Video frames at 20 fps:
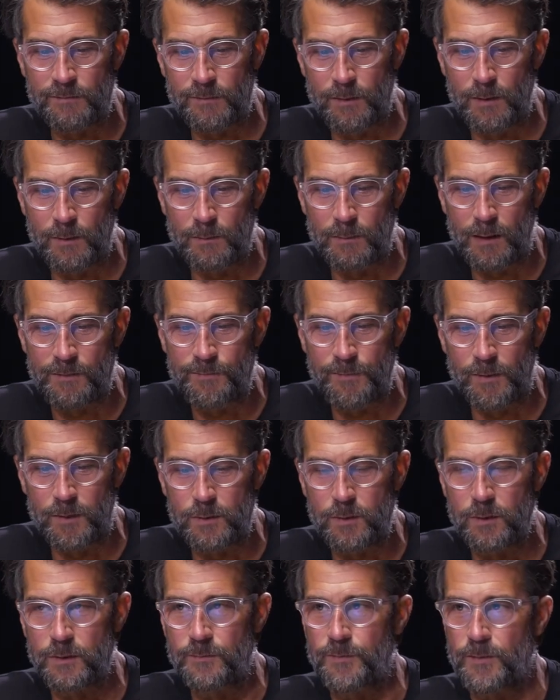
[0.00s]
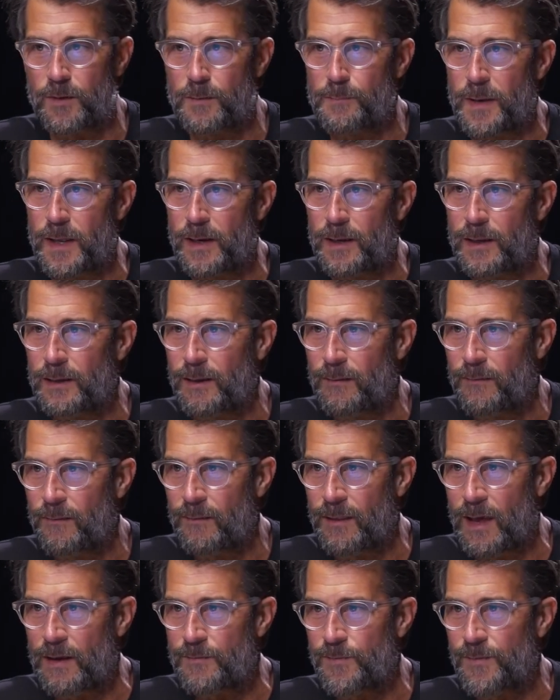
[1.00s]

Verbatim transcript: so I felt good for a minute, that